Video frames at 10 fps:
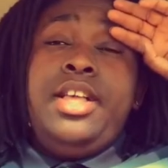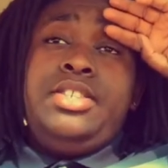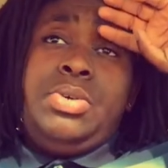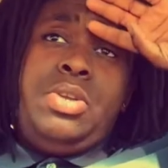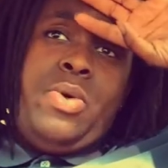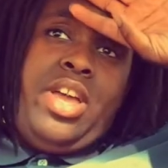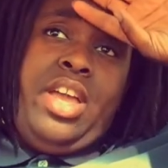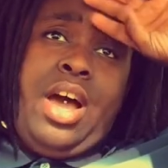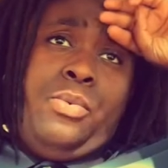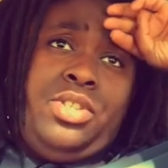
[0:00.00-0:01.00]
So
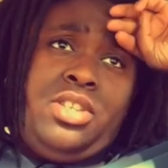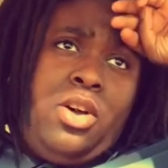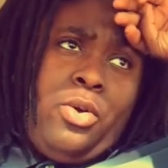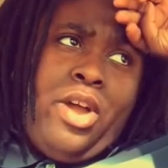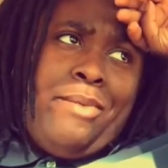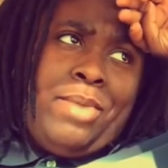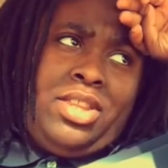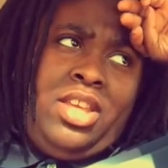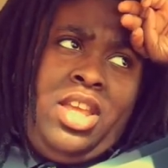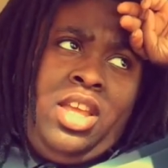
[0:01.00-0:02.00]
anyway, I went to go grab my
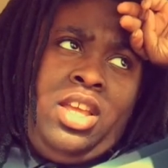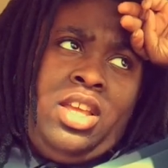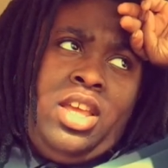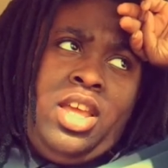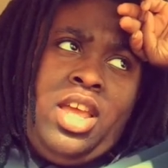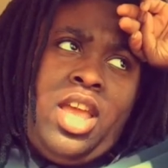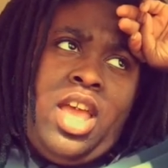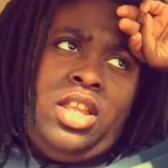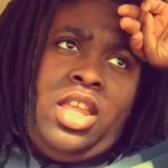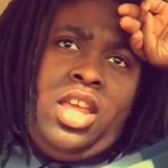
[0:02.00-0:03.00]
thing,
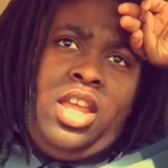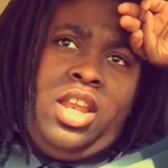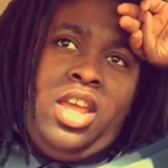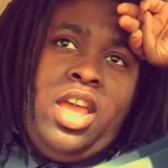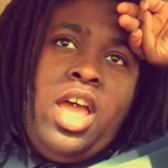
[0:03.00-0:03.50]
and then